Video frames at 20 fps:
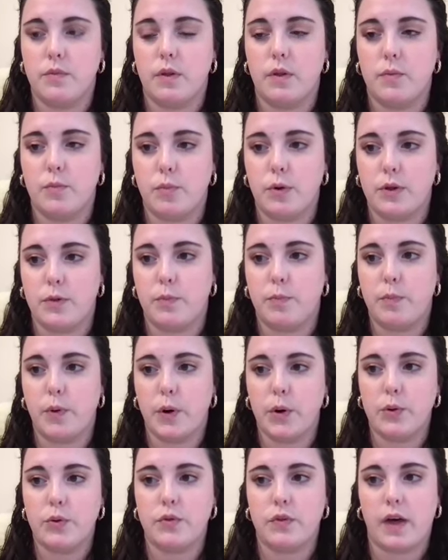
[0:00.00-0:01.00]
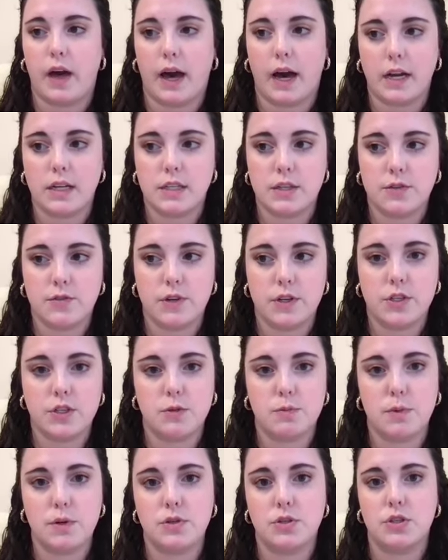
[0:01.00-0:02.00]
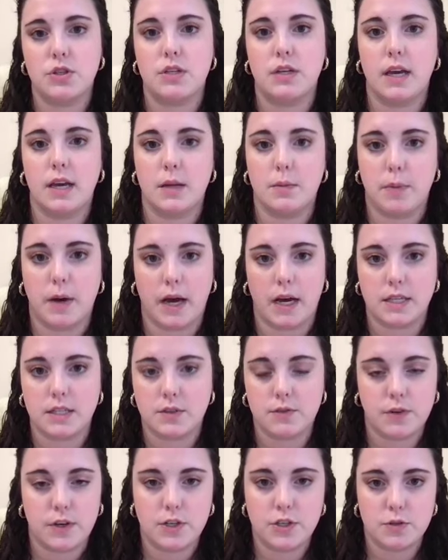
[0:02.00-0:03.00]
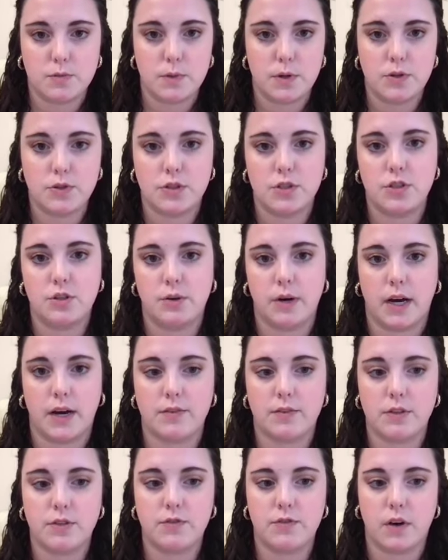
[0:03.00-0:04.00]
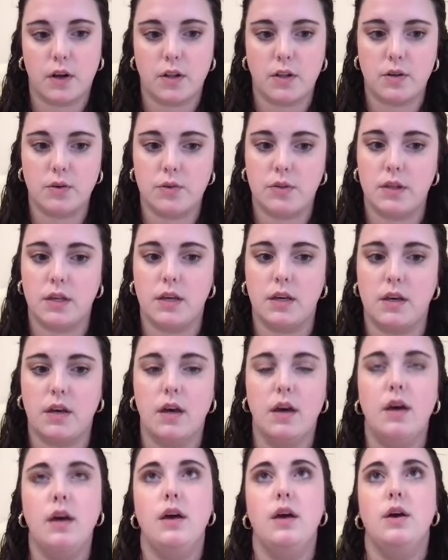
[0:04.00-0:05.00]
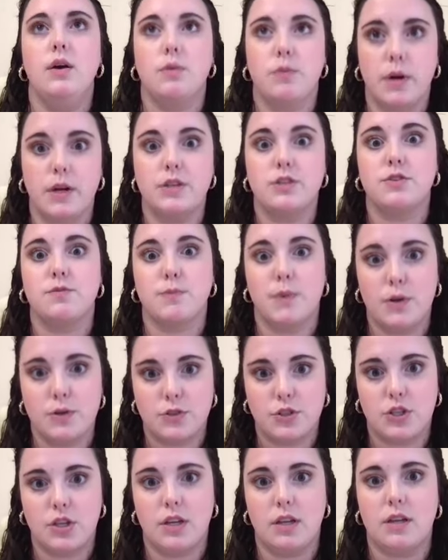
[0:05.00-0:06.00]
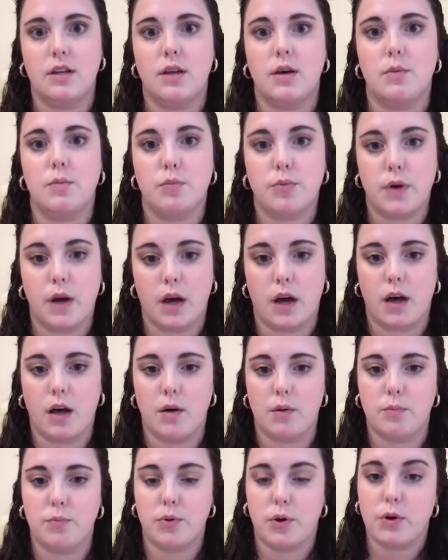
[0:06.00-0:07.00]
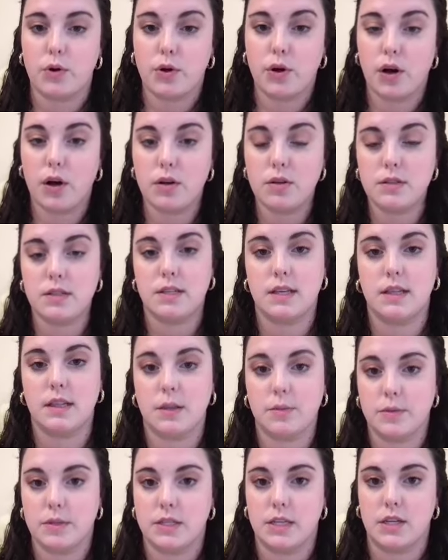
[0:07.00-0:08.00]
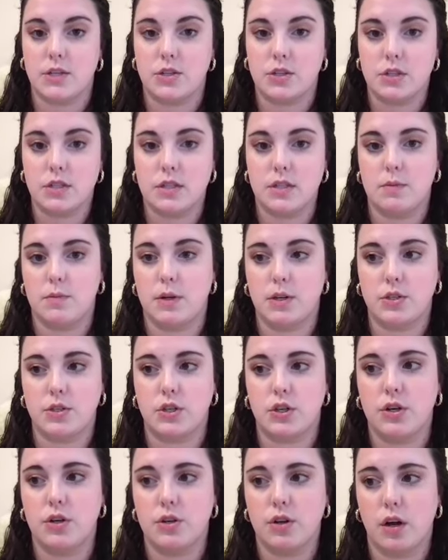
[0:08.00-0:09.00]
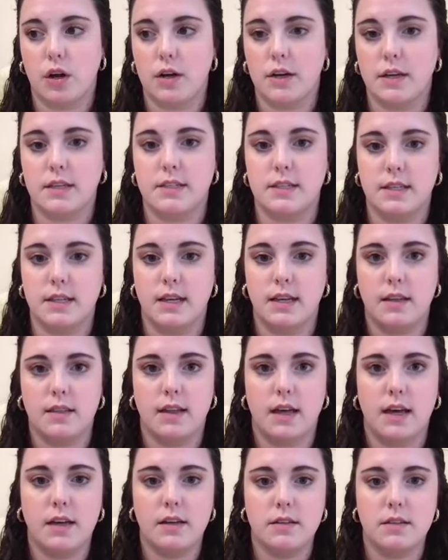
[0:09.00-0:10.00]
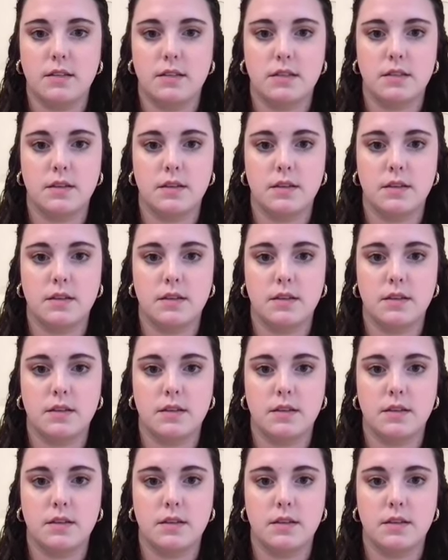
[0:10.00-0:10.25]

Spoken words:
With both active range of motion and passive range of motion, you have to follow the range of motion protocols and limitations and make sure you're not exceeding that.